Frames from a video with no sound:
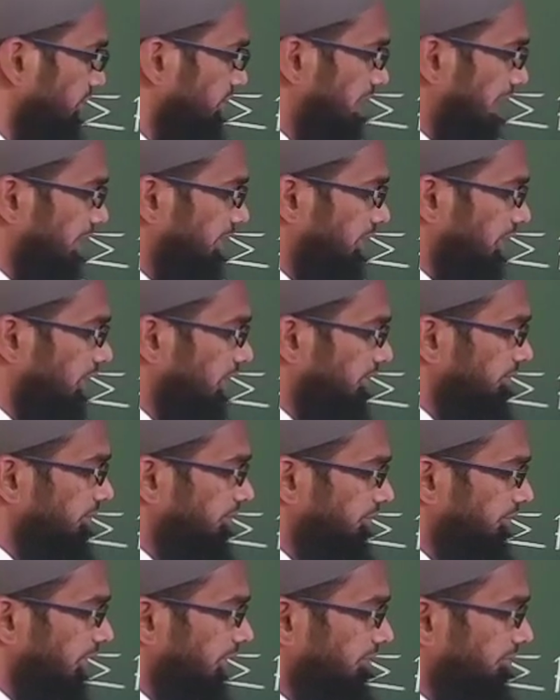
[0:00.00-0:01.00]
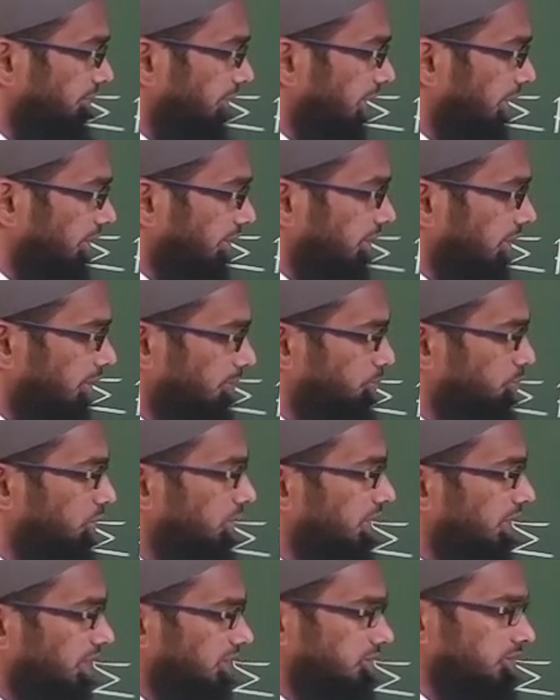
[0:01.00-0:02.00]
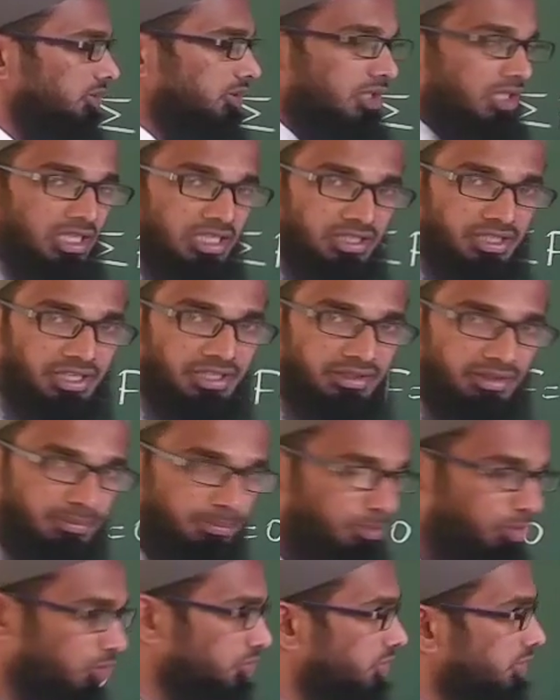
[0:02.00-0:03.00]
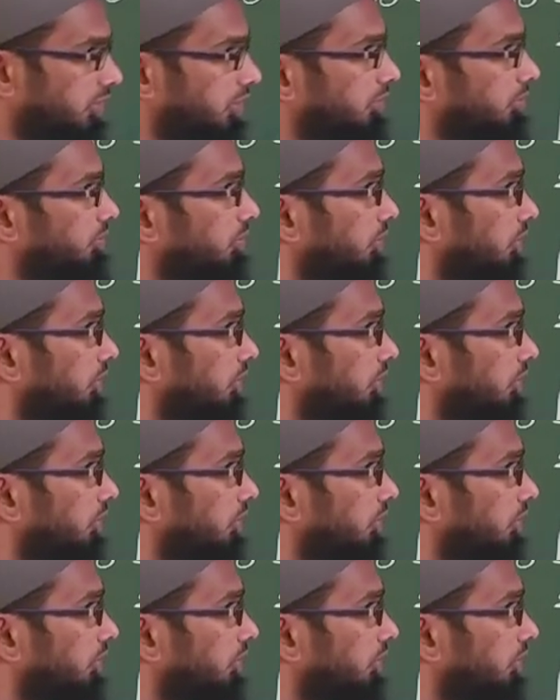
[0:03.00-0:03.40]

is acting 55 upward direction, I will take the positive,